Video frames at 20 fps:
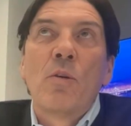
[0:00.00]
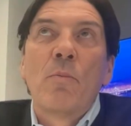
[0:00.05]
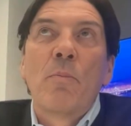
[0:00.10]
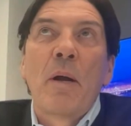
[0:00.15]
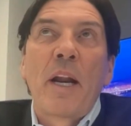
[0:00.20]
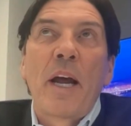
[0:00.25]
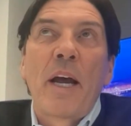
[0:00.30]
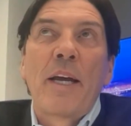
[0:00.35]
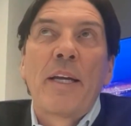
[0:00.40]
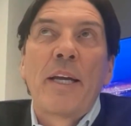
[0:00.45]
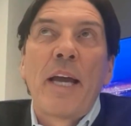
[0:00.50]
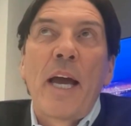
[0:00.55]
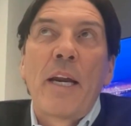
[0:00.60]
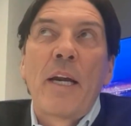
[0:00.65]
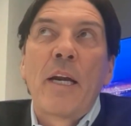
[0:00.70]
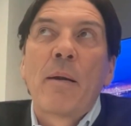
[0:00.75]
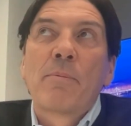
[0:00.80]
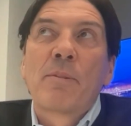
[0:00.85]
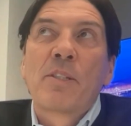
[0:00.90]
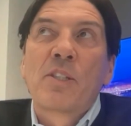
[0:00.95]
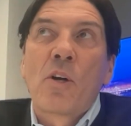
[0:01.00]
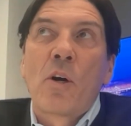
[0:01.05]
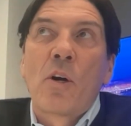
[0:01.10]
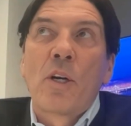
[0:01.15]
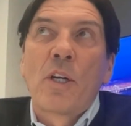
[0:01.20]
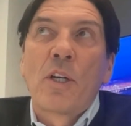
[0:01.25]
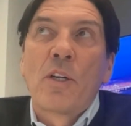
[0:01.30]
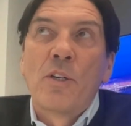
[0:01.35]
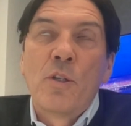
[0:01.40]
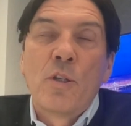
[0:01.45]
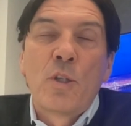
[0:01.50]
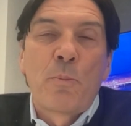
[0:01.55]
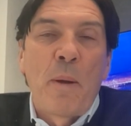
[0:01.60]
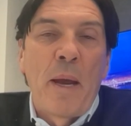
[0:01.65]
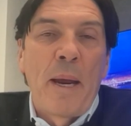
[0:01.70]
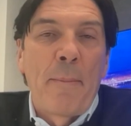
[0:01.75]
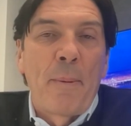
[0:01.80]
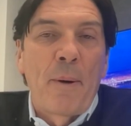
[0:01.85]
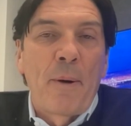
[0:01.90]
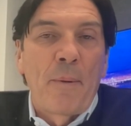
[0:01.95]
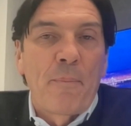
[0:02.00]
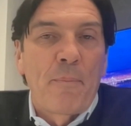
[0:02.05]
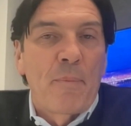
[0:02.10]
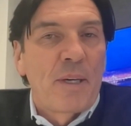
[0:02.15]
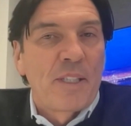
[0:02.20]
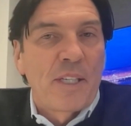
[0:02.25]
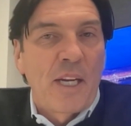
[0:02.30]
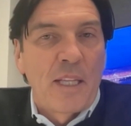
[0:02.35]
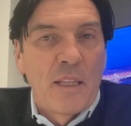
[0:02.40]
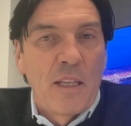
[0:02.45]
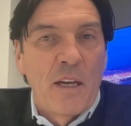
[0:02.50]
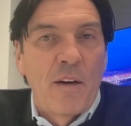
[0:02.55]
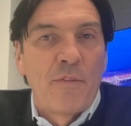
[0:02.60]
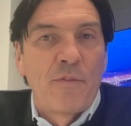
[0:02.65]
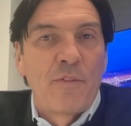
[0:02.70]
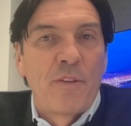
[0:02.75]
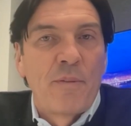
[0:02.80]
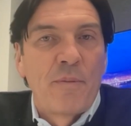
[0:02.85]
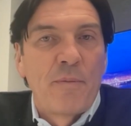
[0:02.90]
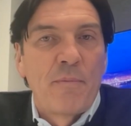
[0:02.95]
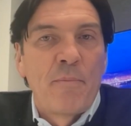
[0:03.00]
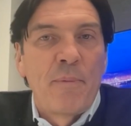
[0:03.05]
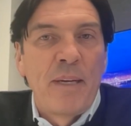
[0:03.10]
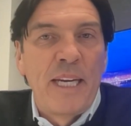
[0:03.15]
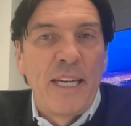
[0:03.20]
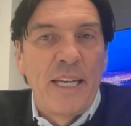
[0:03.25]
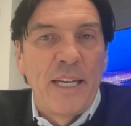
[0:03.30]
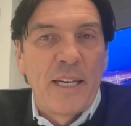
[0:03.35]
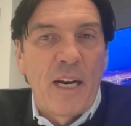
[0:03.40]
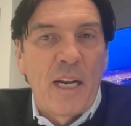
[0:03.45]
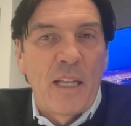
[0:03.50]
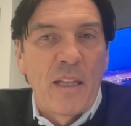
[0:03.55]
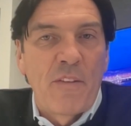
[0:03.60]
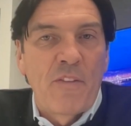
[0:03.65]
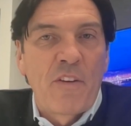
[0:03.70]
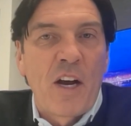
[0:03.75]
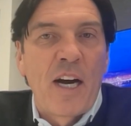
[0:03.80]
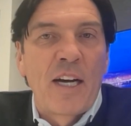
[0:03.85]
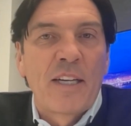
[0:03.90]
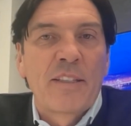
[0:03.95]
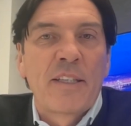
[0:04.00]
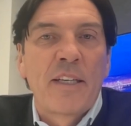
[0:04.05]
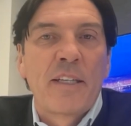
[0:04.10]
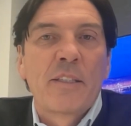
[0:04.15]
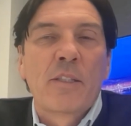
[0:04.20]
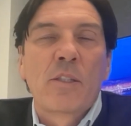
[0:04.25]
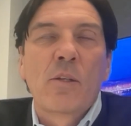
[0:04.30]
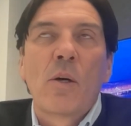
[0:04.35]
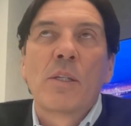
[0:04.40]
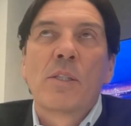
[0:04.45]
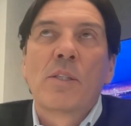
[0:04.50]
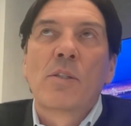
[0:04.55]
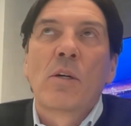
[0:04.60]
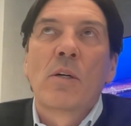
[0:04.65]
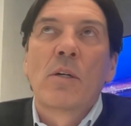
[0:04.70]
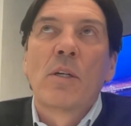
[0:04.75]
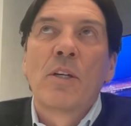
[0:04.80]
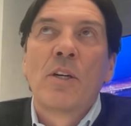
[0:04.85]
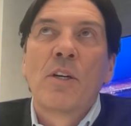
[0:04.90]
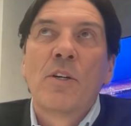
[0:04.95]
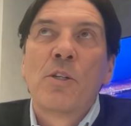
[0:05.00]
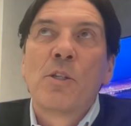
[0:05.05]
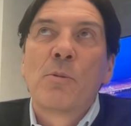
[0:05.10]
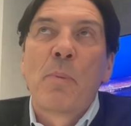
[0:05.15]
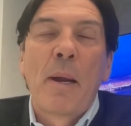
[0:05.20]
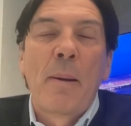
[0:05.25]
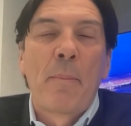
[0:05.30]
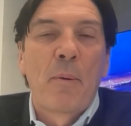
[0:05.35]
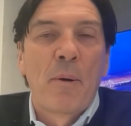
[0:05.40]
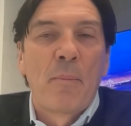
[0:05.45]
but I ended up starting a newspaper because I loved media and I love content. So I started a newspaper in